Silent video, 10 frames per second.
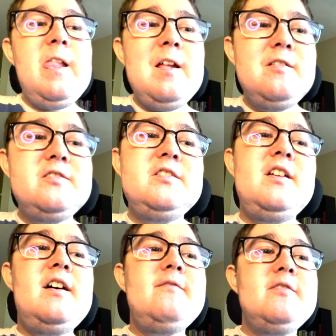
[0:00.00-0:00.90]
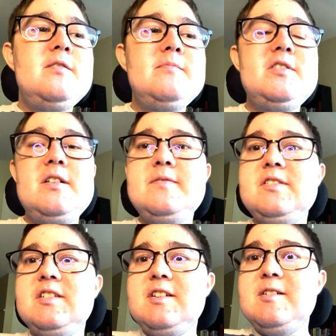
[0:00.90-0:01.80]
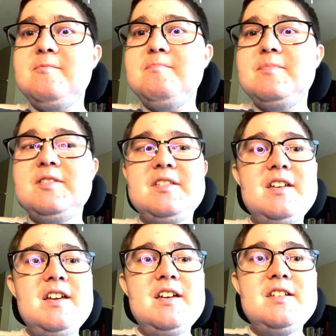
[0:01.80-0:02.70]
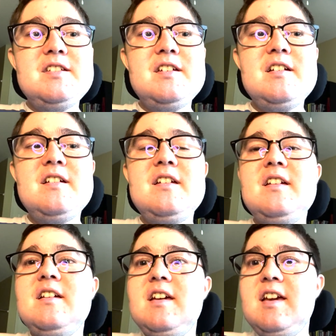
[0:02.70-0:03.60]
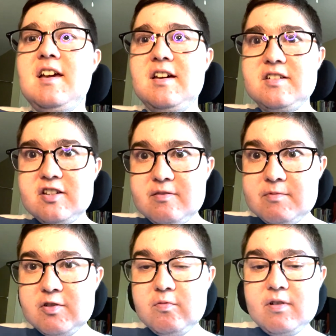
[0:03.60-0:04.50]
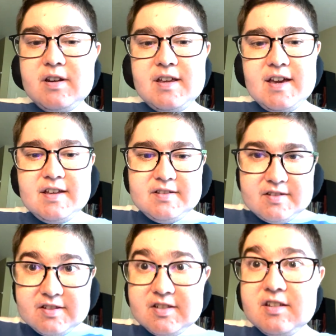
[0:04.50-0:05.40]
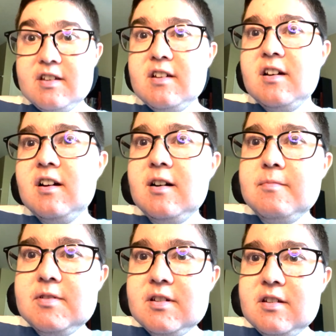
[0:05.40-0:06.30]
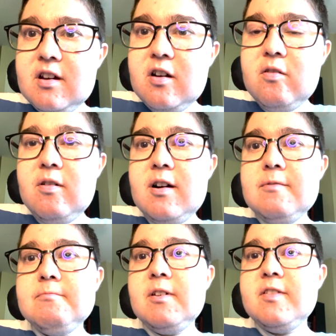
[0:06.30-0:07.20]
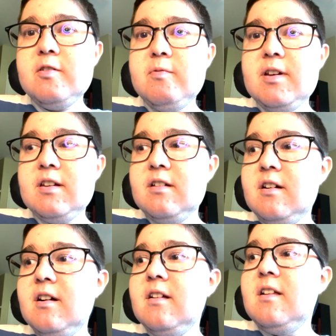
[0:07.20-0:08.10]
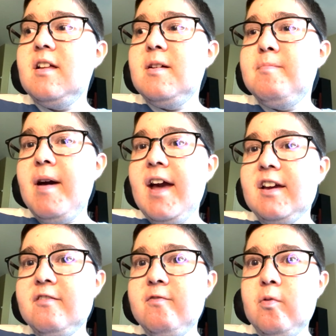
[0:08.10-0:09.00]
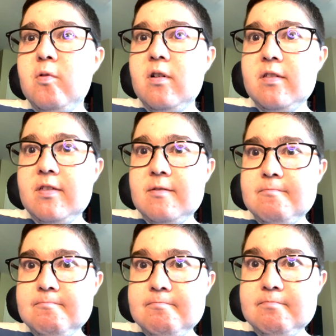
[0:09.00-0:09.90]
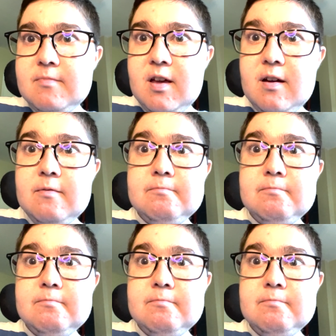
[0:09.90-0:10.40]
I did have um, Jeff Sims and uh, and um, Jordan Yates um, did go. Um, yeah, they went uh, back and forth. Yeah.